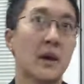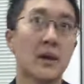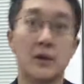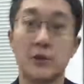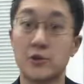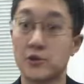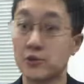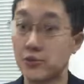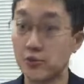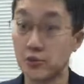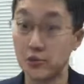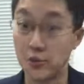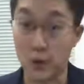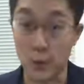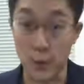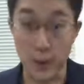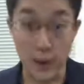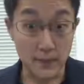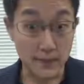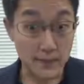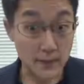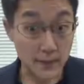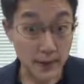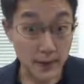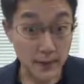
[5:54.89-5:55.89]
It's through your
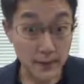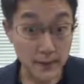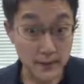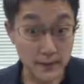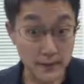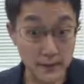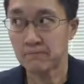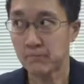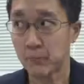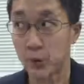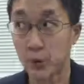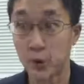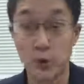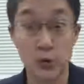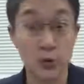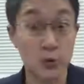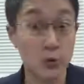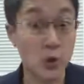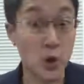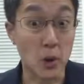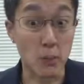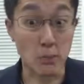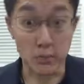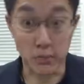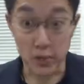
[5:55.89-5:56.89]
website, through
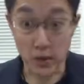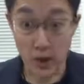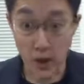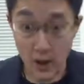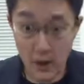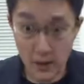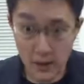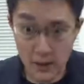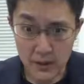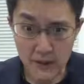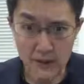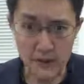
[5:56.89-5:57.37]
your blog.